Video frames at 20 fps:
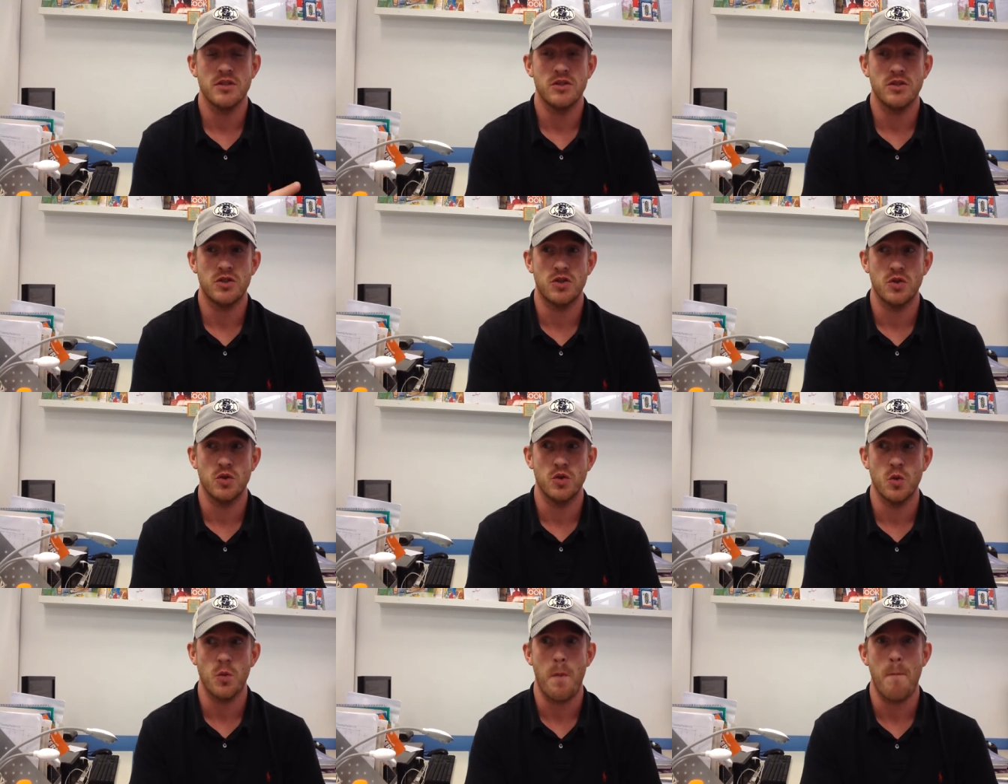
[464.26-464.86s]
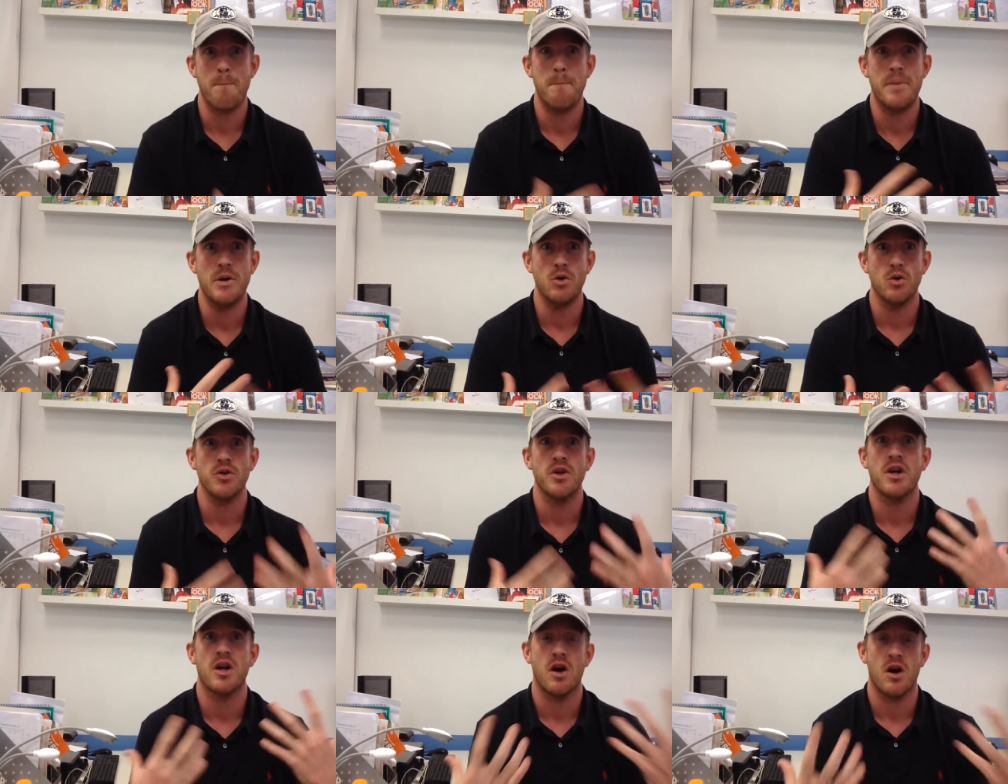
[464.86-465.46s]
to
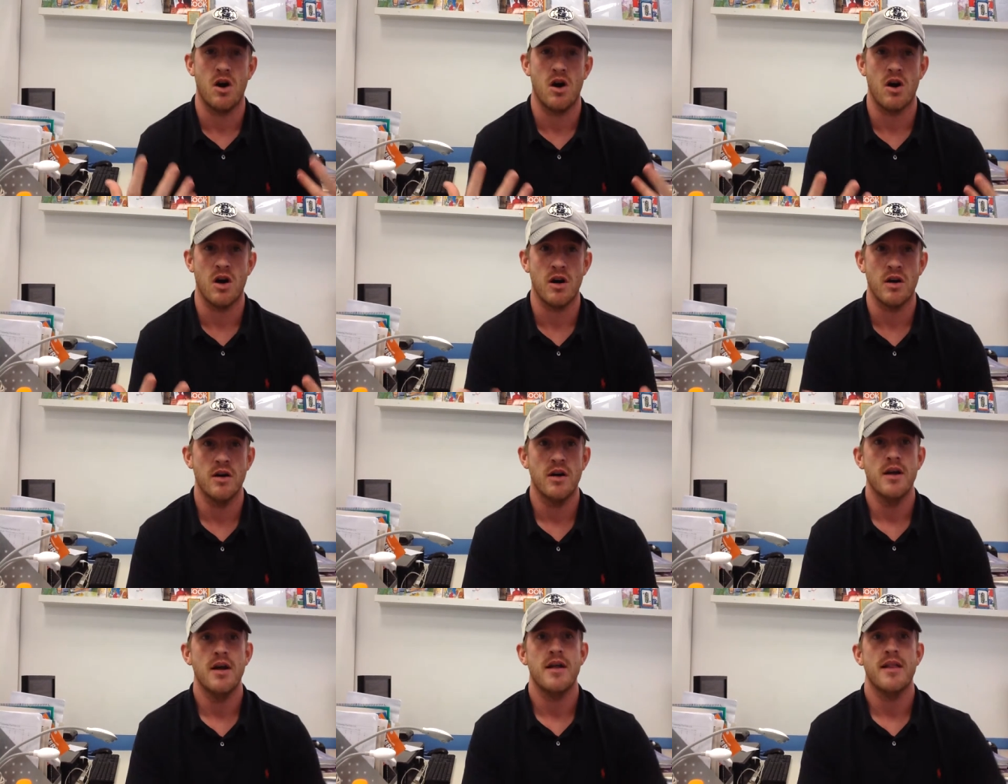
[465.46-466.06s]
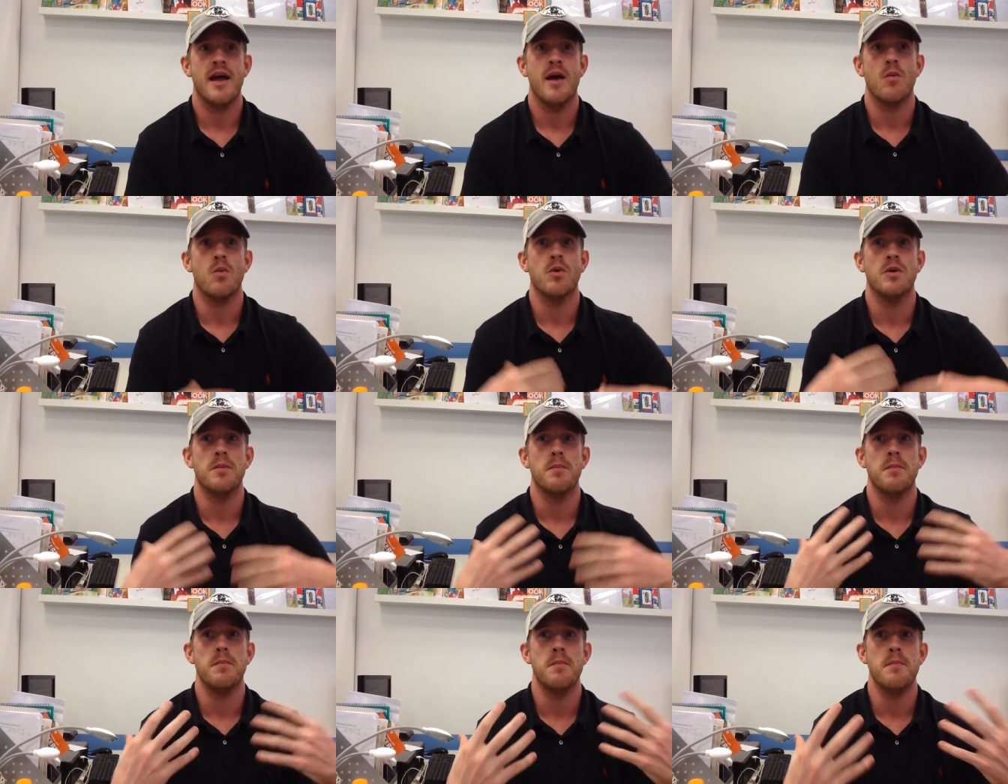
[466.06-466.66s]
build a car that
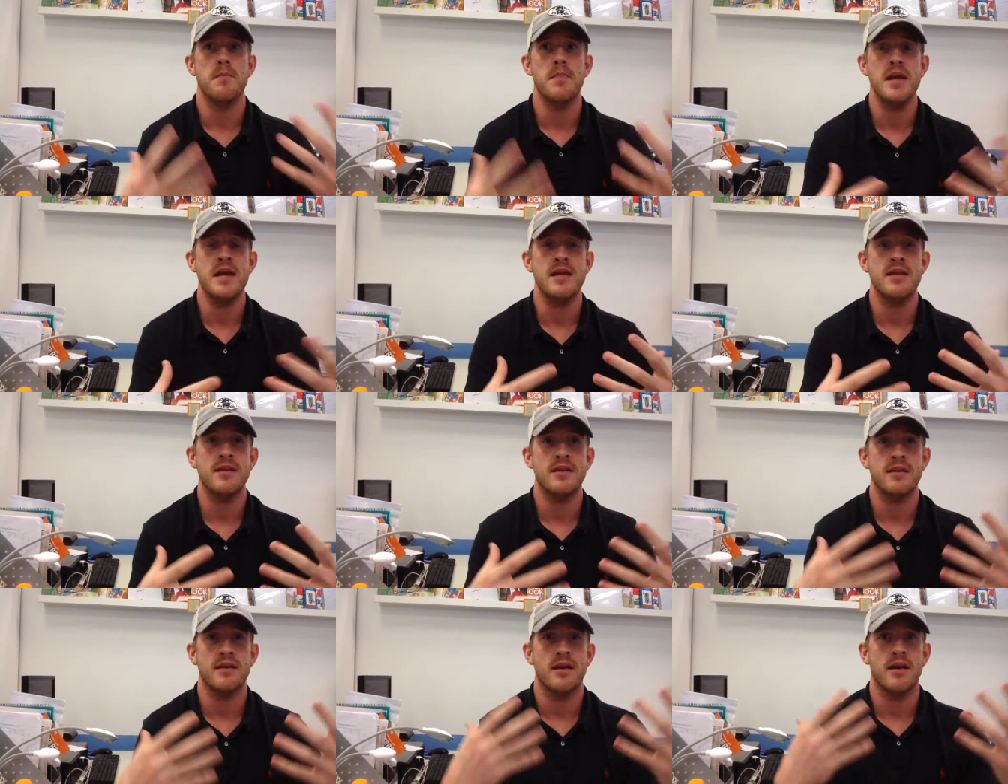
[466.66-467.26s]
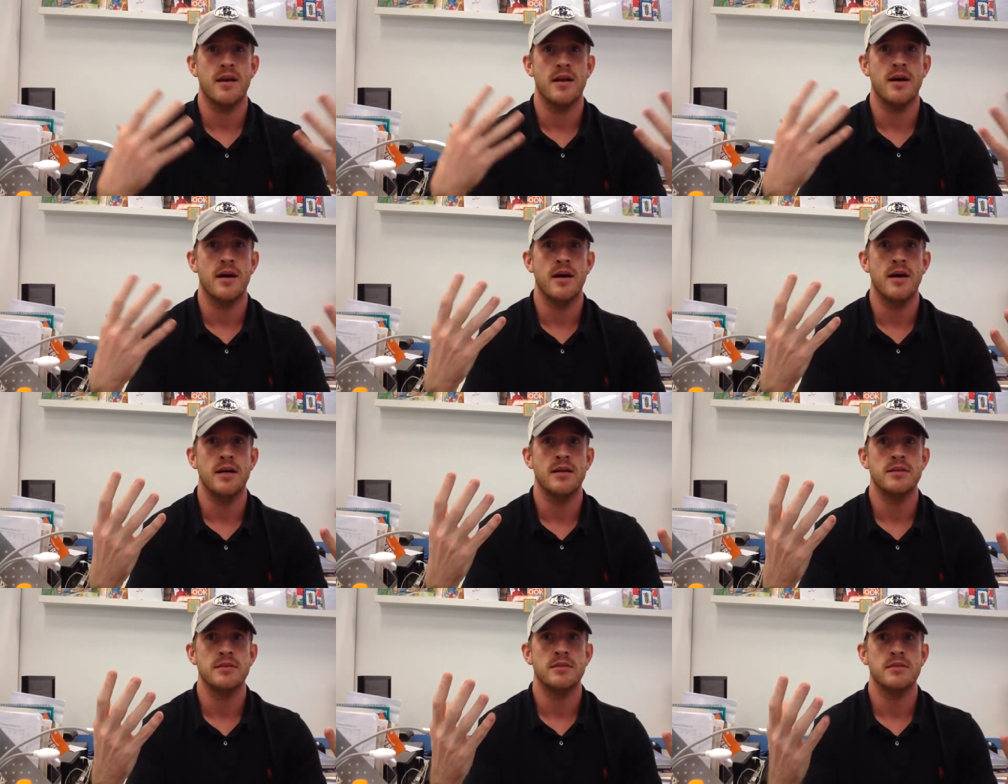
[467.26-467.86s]
would meet
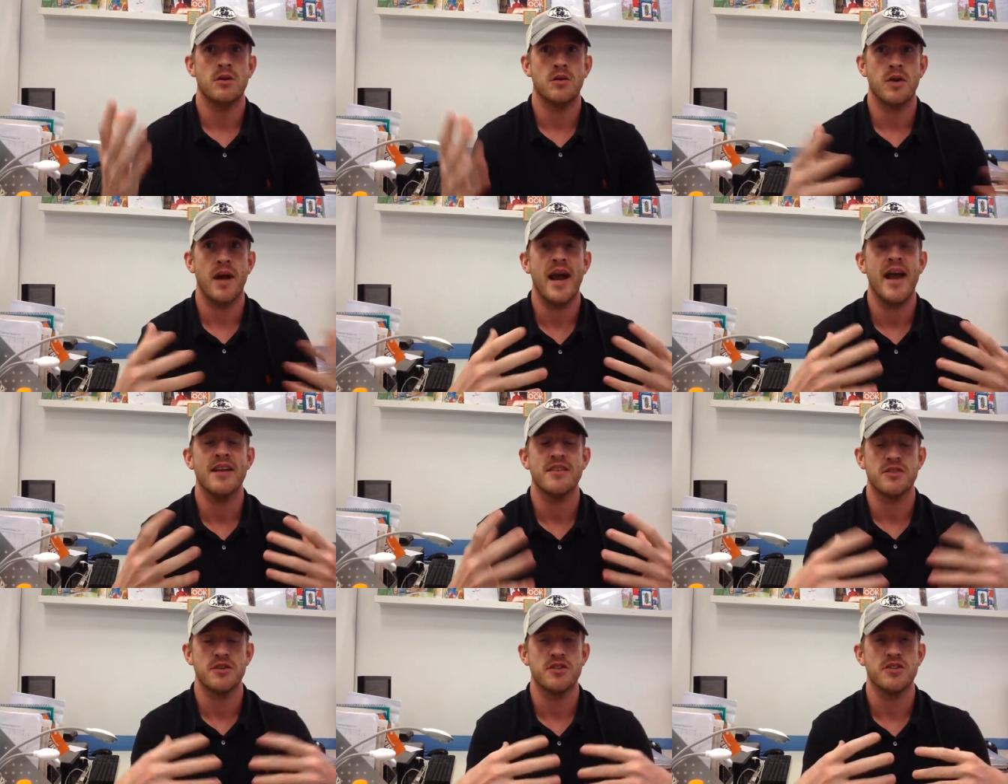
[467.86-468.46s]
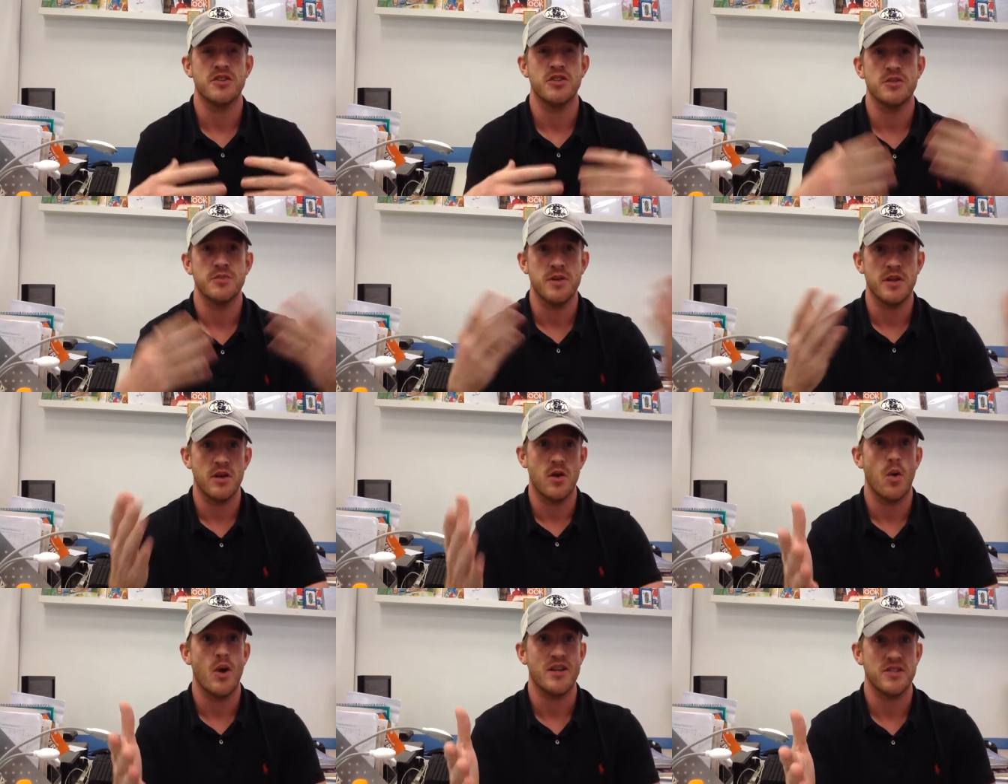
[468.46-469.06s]
or answer,
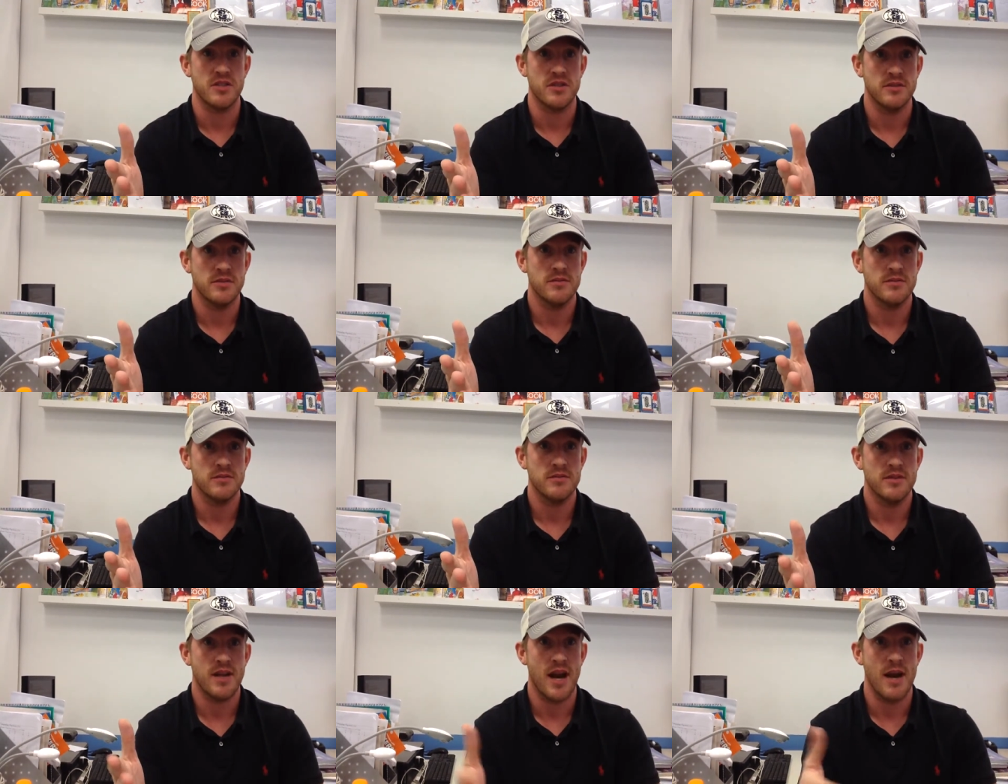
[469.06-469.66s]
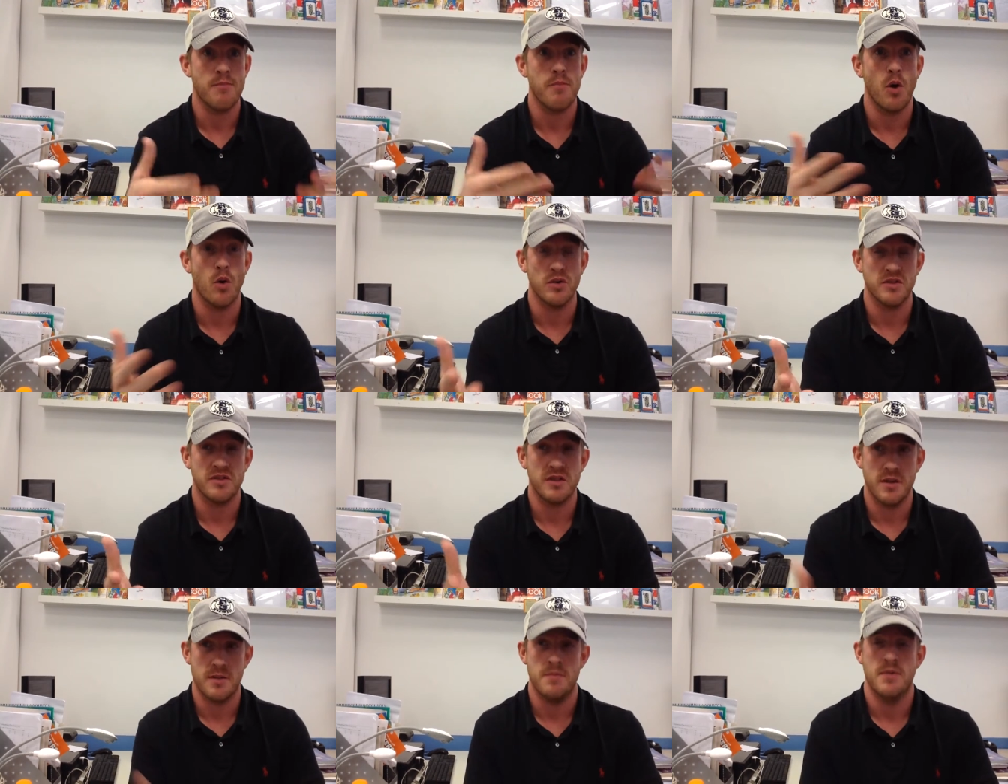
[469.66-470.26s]
the question that I
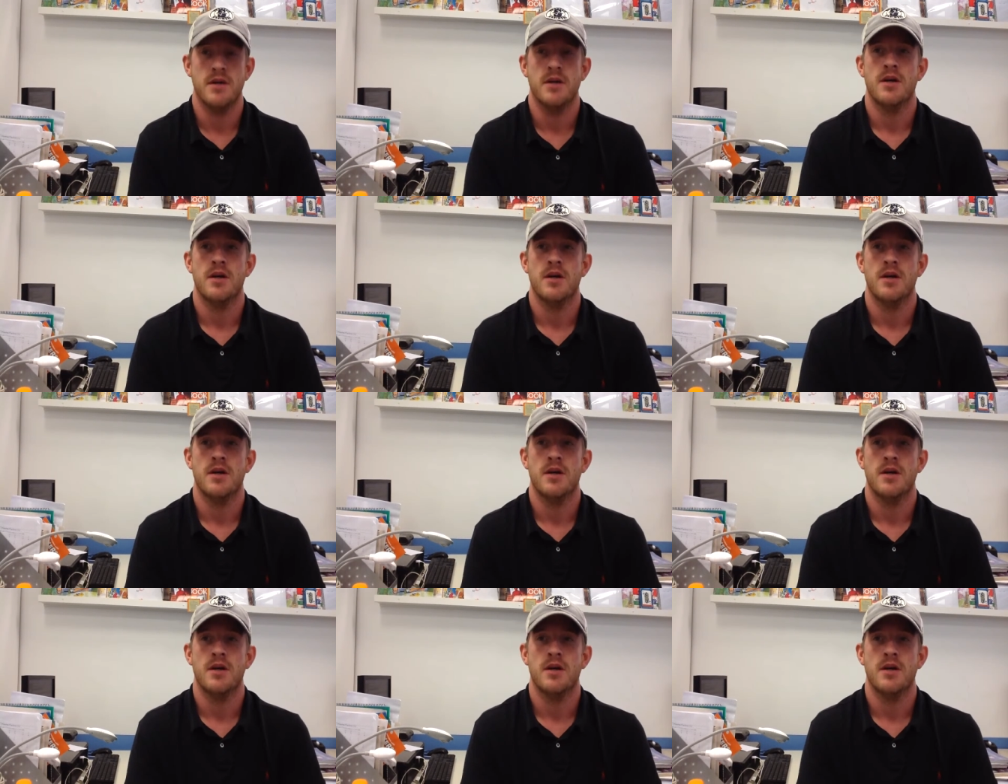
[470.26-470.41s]
posed to them.